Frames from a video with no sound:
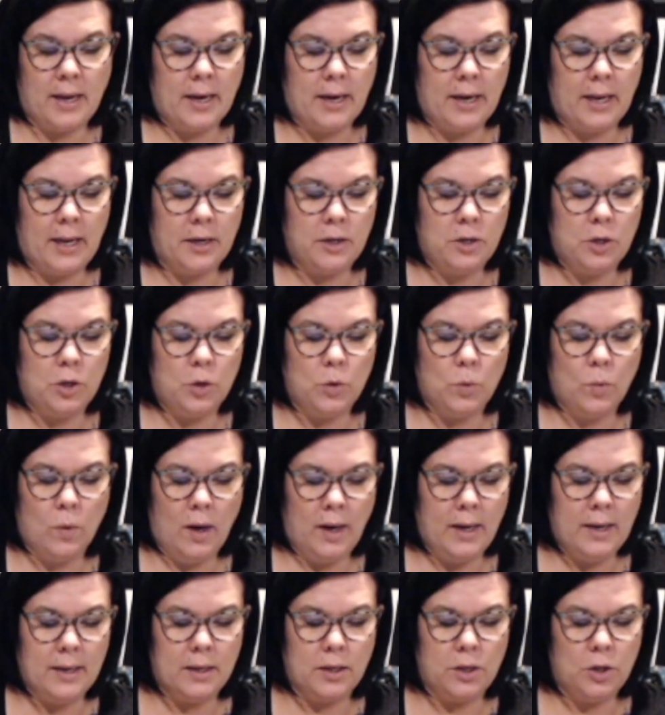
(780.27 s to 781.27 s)
man. And you
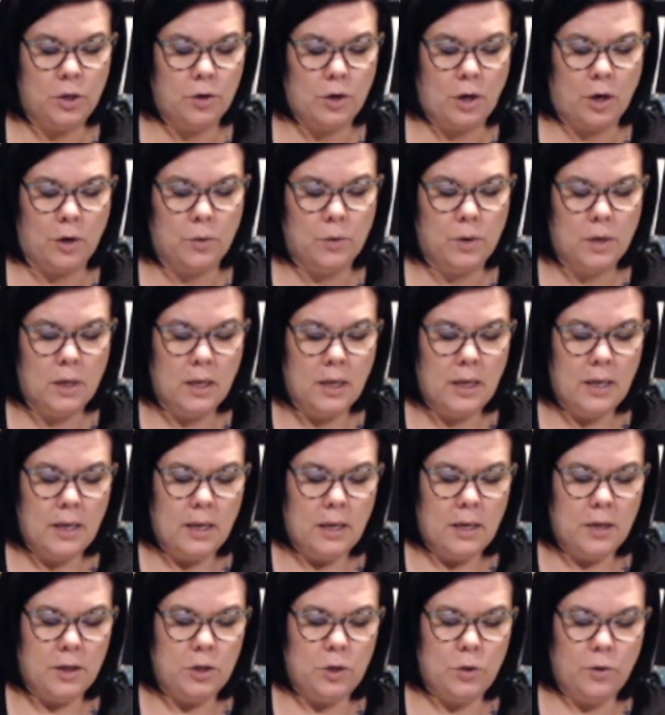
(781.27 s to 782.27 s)
want to, you know,
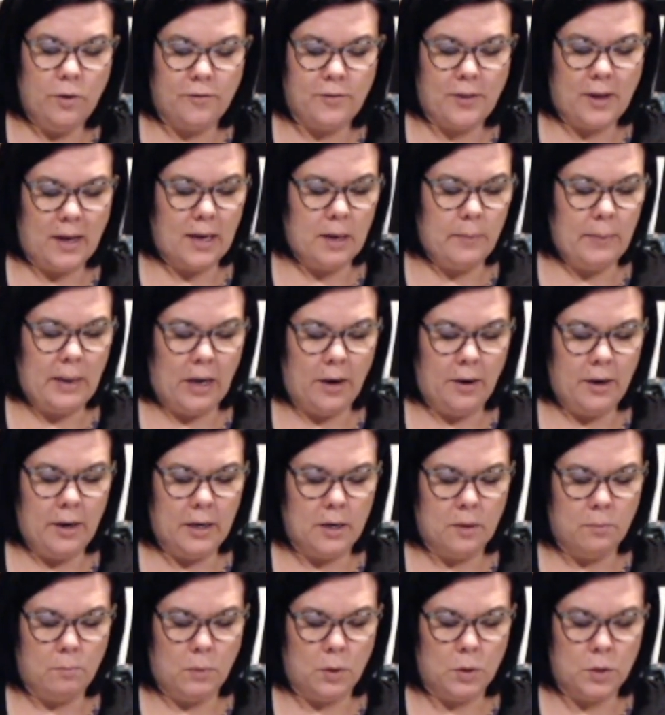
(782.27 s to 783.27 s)
you have thought about
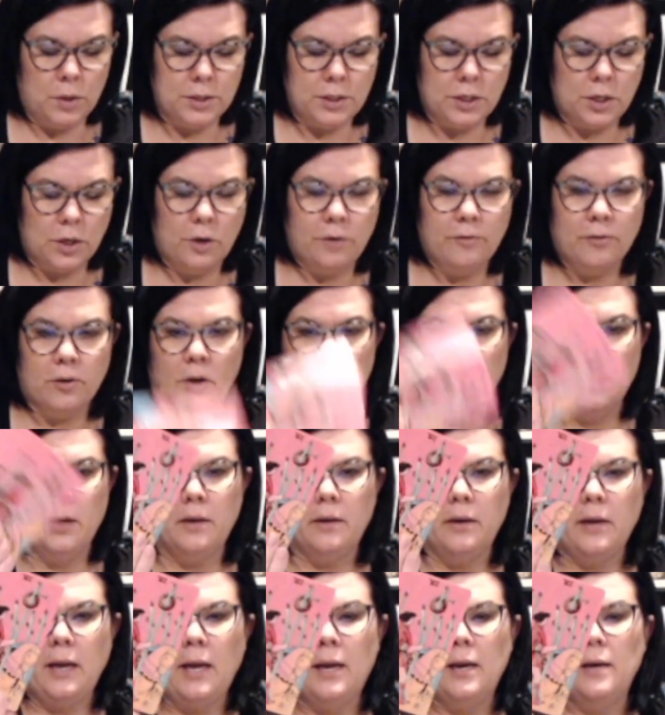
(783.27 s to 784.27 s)
it and molded over
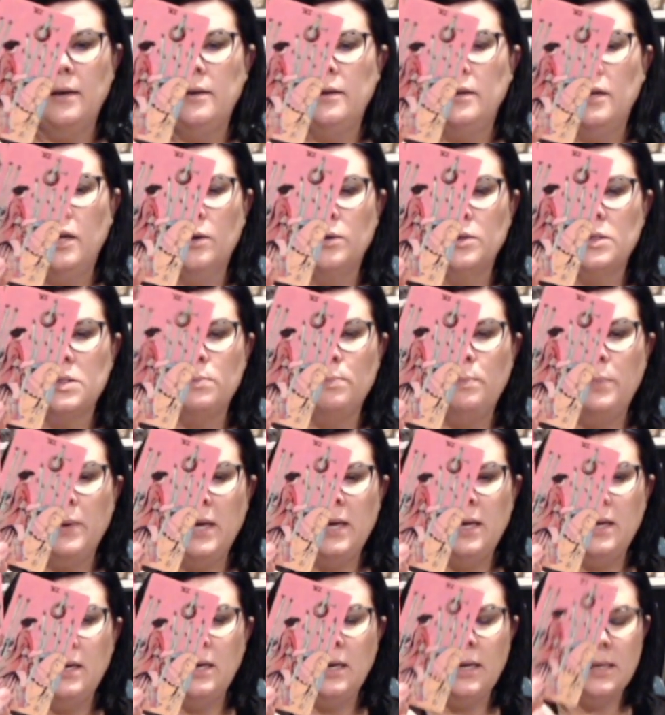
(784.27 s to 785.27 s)
and and you know it's
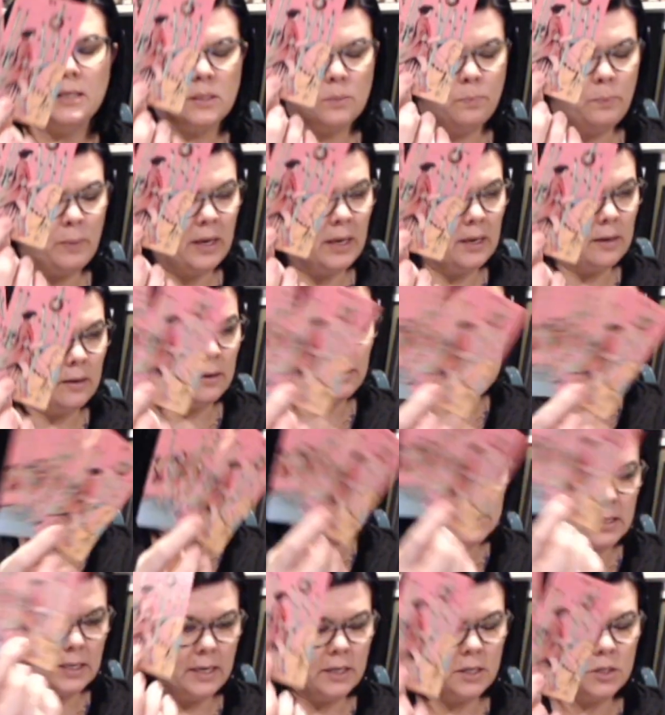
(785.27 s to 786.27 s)
been it's been
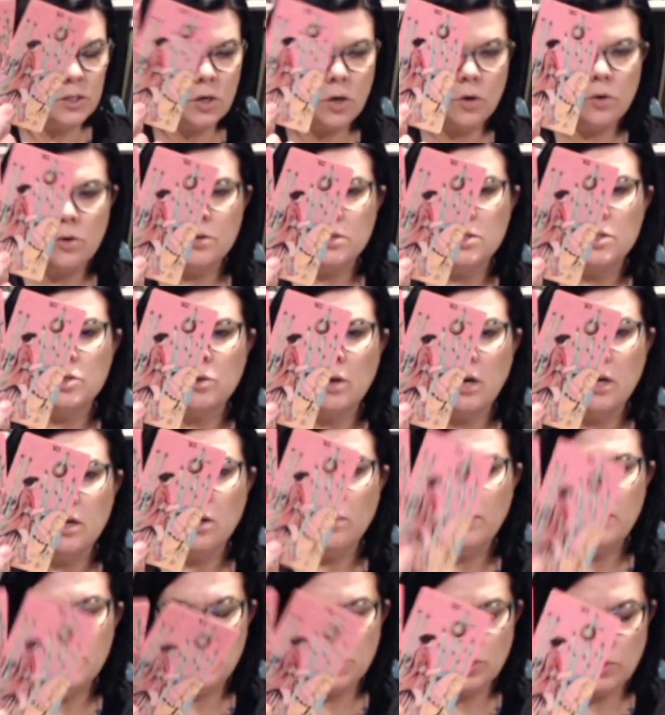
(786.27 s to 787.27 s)
this internal
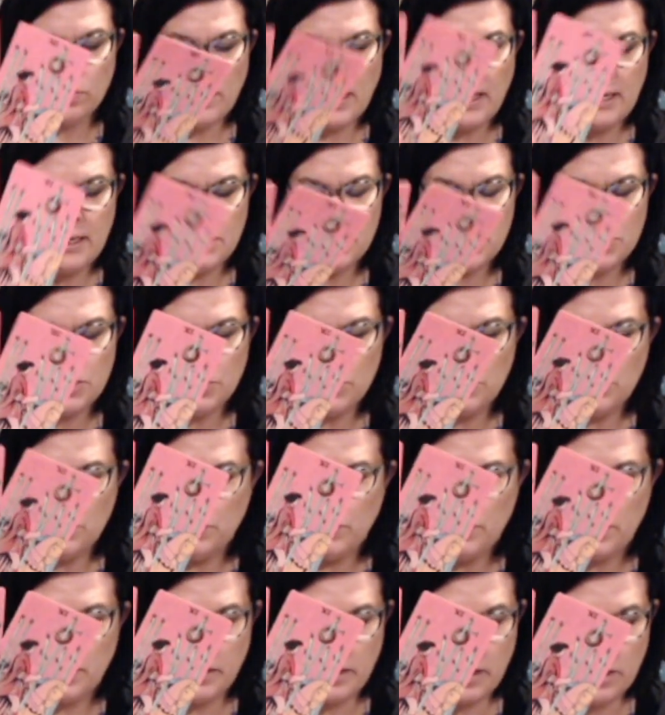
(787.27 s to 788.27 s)
struggle but you're ready
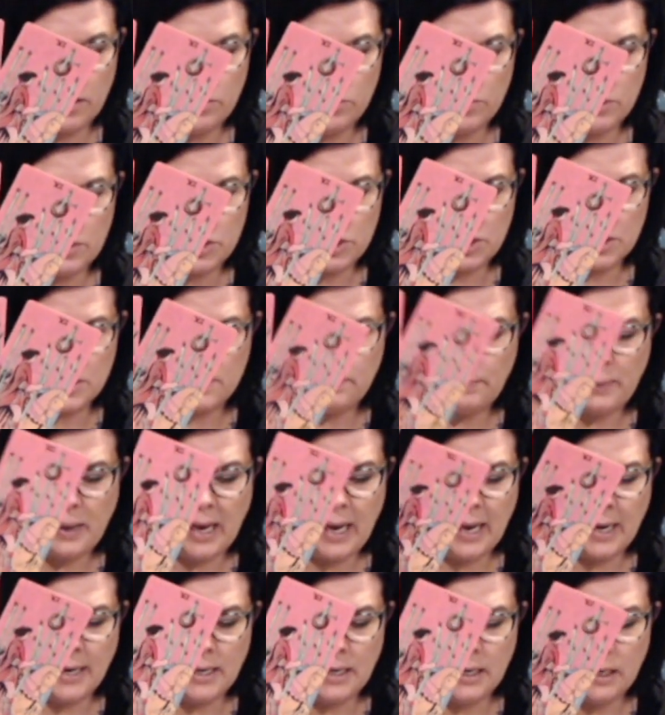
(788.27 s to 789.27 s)
to you know just
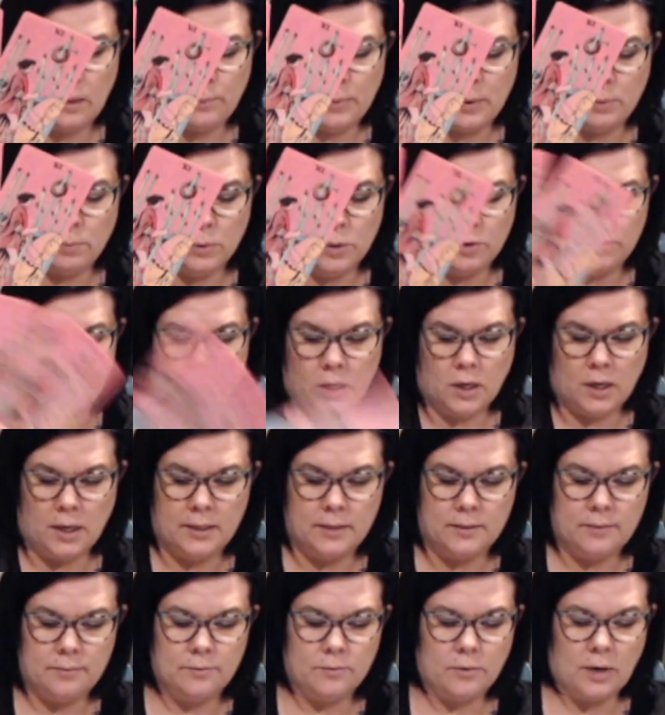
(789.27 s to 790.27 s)
pack it up and move
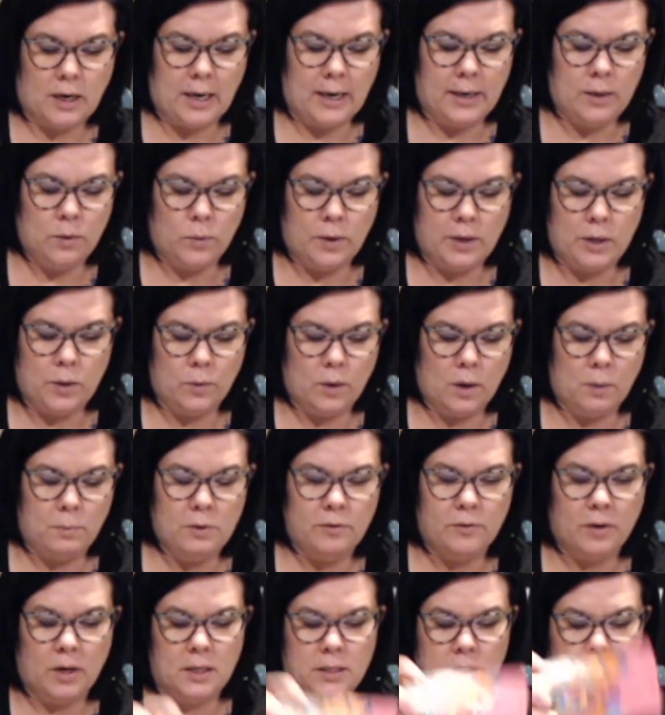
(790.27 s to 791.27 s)
on right what do you want to
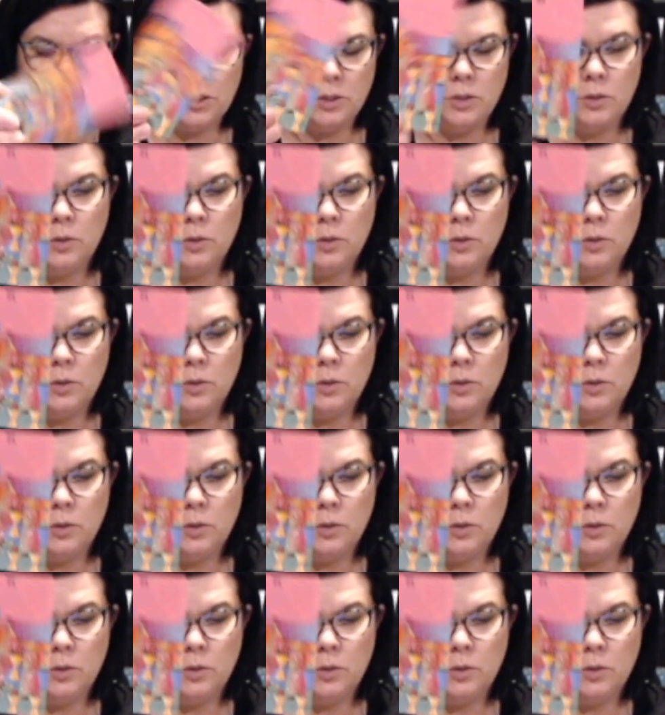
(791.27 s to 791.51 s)
move on